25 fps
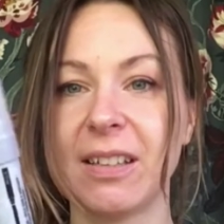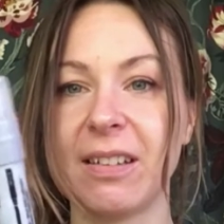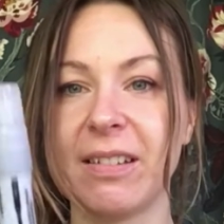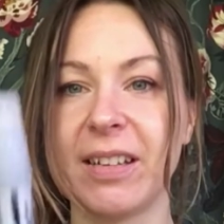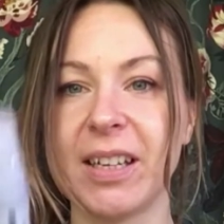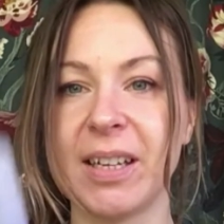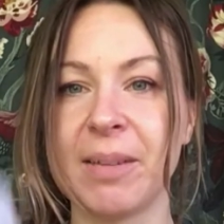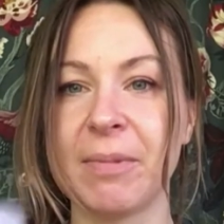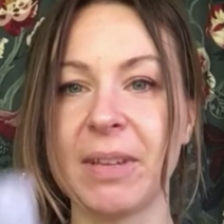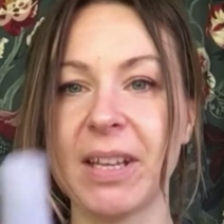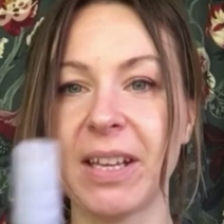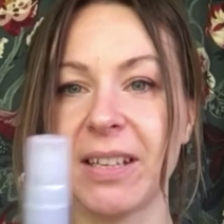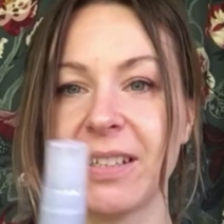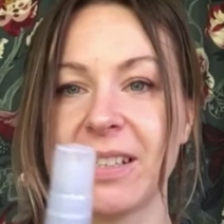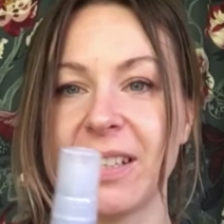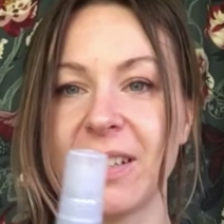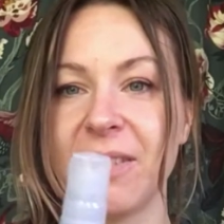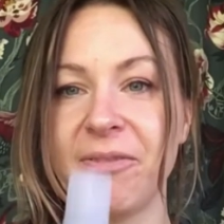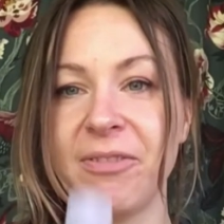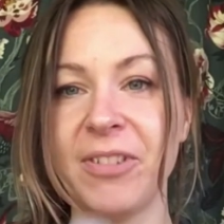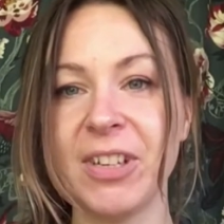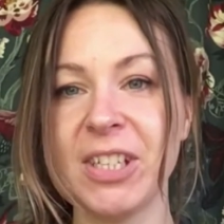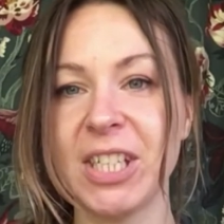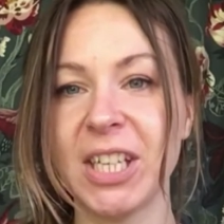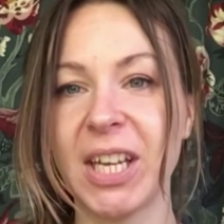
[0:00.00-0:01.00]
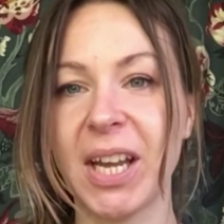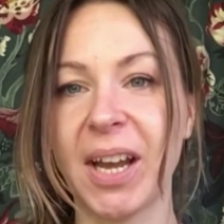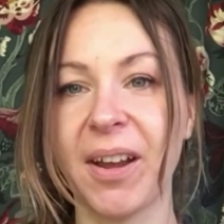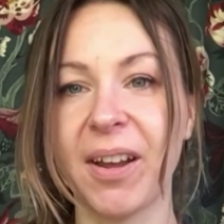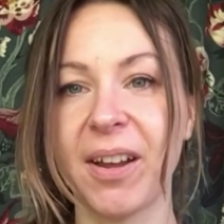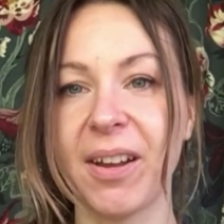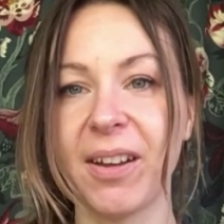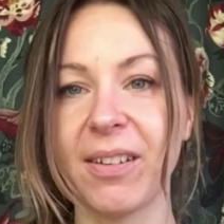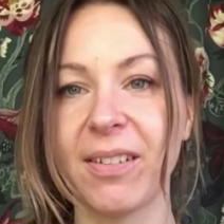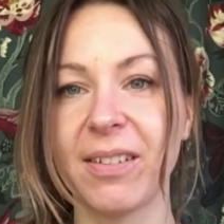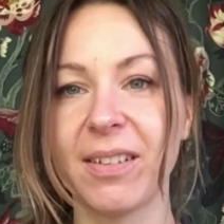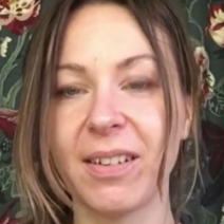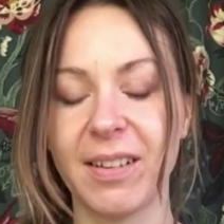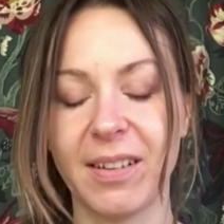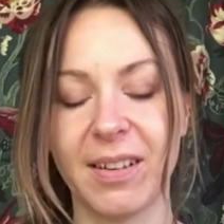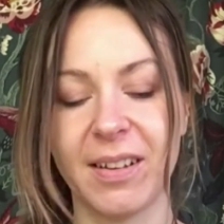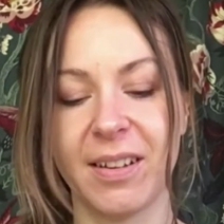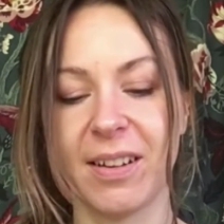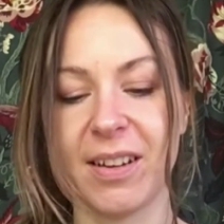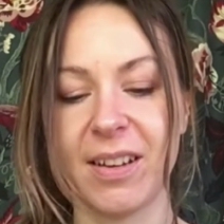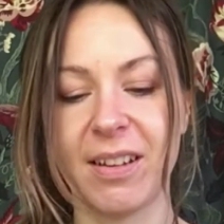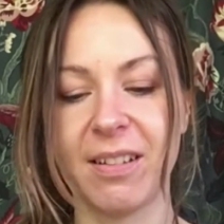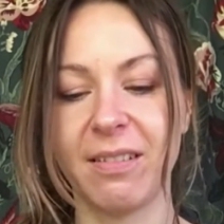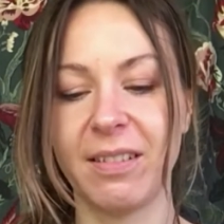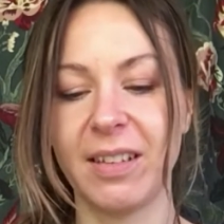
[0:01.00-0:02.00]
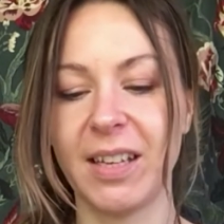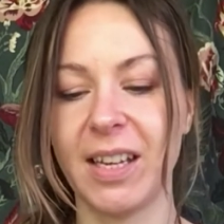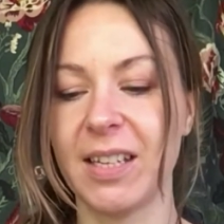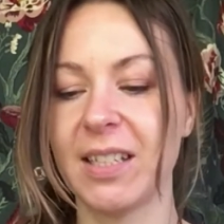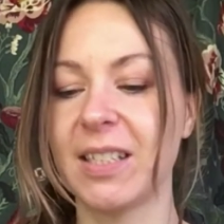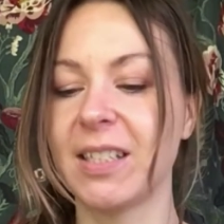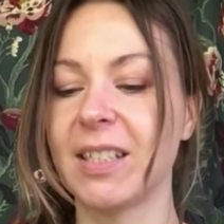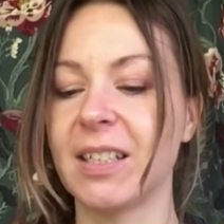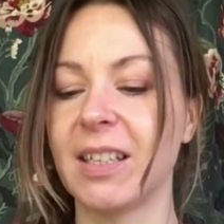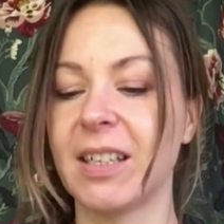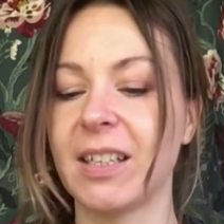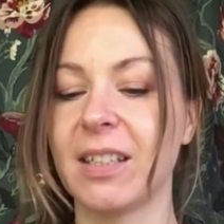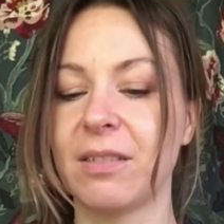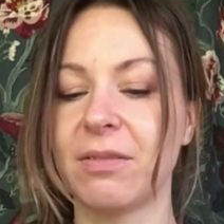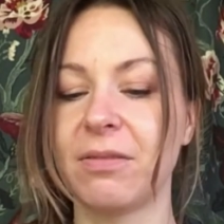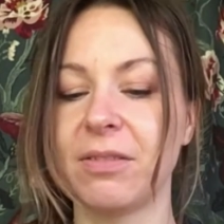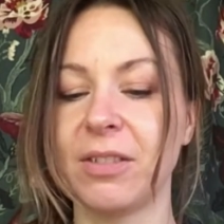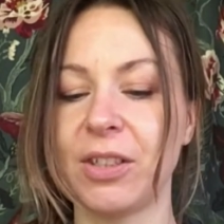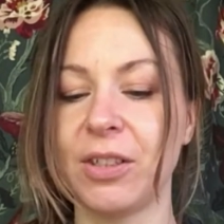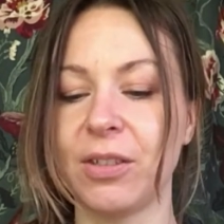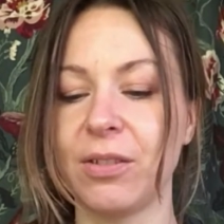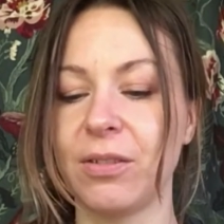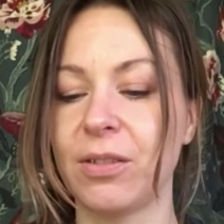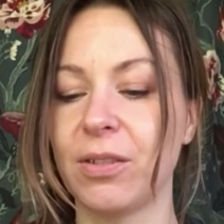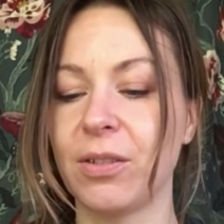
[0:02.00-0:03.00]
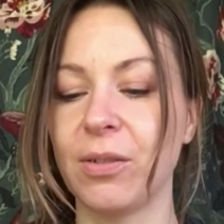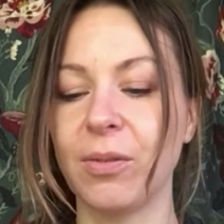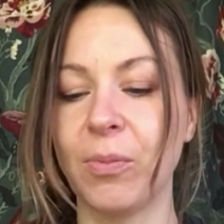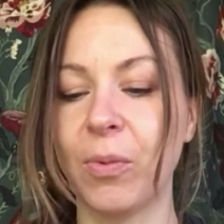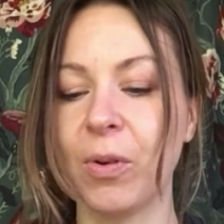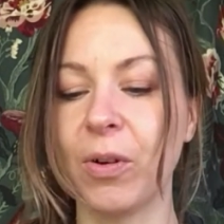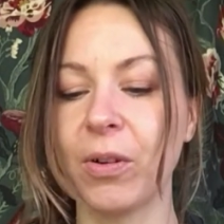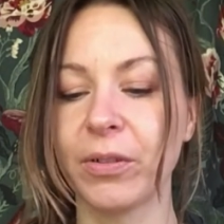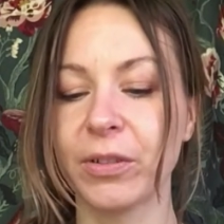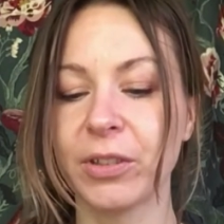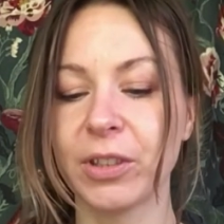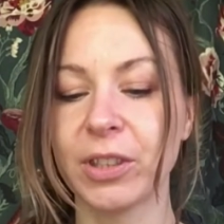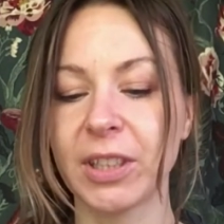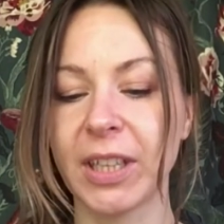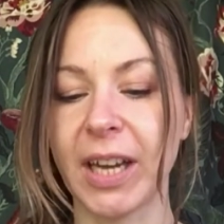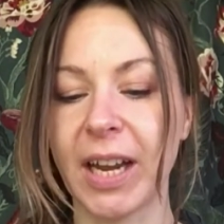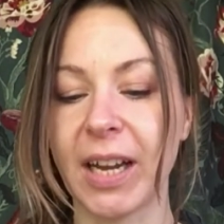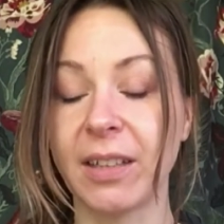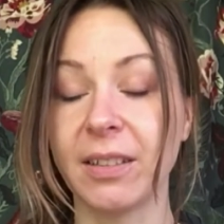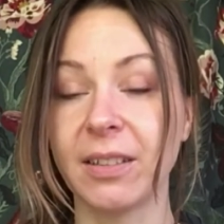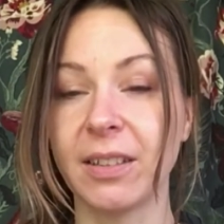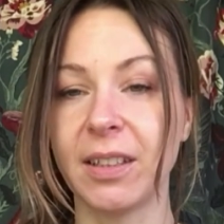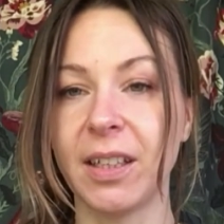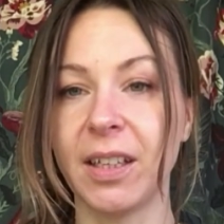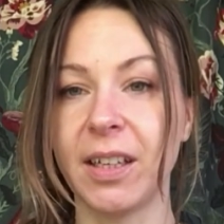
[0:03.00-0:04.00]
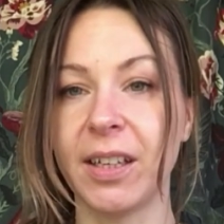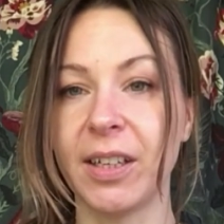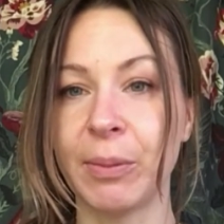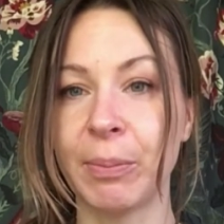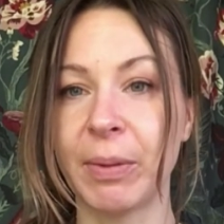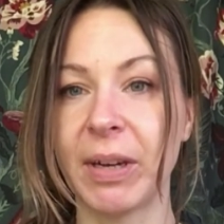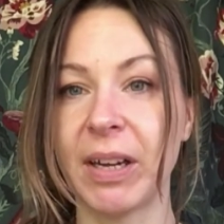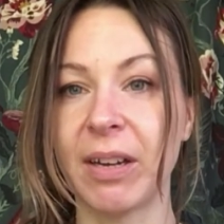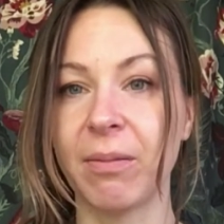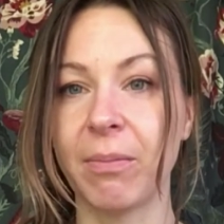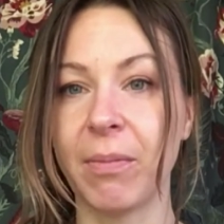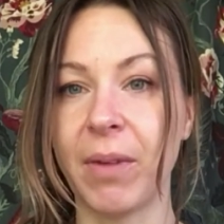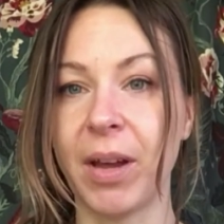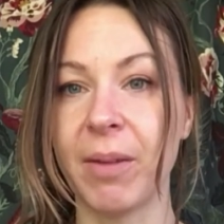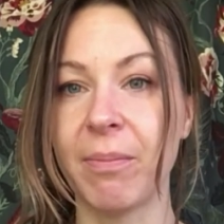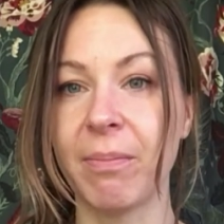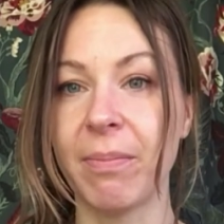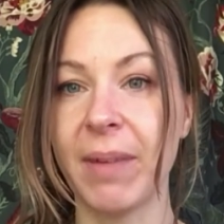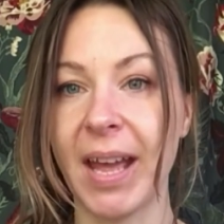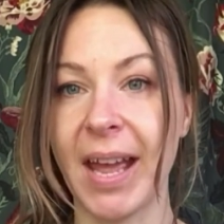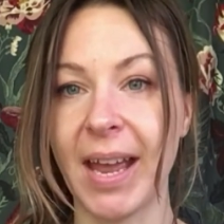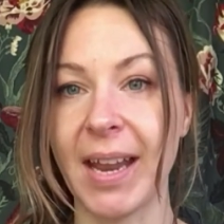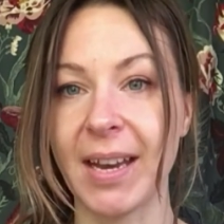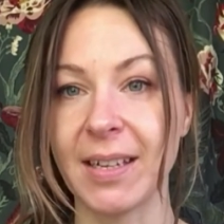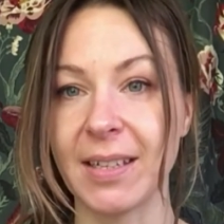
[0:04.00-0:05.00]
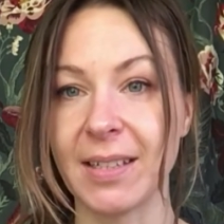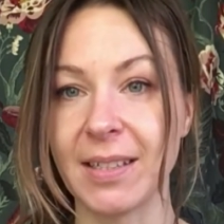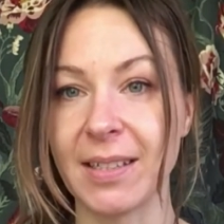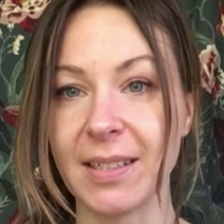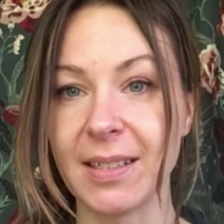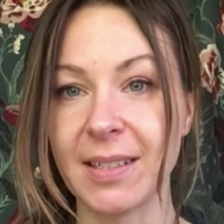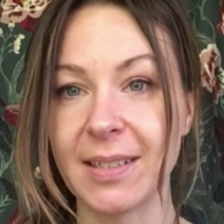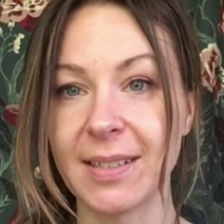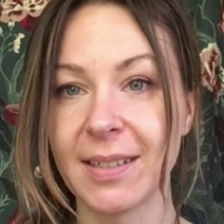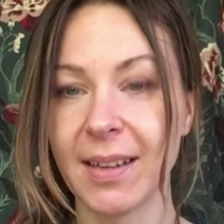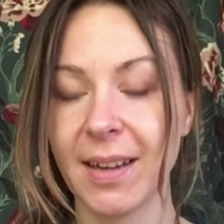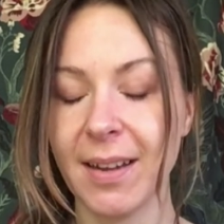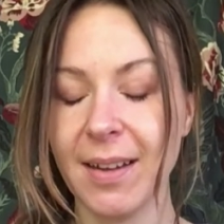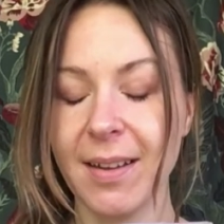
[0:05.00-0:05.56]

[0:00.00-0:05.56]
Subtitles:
I'm getting a video on the internet for you to watch and learn about my pens,